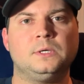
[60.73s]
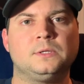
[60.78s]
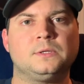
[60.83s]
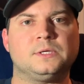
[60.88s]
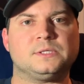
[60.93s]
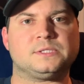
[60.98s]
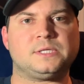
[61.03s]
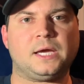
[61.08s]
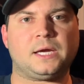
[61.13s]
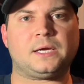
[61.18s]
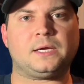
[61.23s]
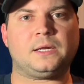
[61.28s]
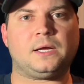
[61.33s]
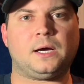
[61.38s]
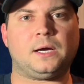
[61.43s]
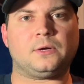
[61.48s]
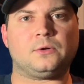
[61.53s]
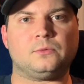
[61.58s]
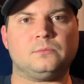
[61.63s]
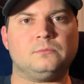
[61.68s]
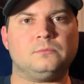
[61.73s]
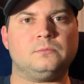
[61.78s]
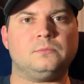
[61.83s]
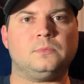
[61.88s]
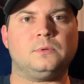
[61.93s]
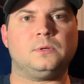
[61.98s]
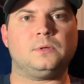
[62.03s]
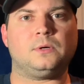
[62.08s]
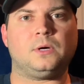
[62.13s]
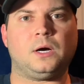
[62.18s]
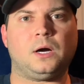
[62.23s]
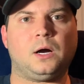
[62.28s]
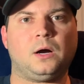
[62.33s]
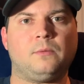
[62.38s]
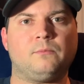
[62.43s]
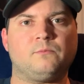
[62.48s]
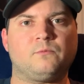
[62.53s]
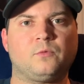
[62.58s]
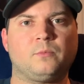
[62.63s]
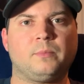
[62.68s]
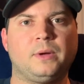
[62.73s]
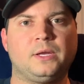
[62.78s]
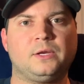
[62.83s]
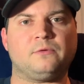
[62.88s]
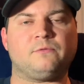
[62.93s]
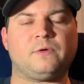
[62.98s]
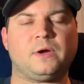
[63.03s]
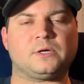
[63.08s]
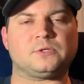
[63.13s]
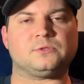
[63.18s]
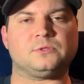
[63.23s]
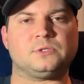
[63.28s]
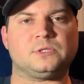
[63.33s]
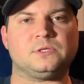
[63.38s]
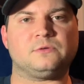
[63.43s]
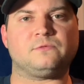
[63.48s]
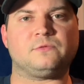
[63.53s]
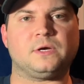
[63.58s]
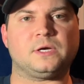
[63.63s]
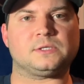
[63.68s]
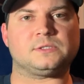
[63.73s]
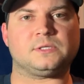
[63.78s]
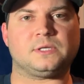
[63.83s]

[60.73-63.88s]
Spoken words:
The second item for manufacturing defects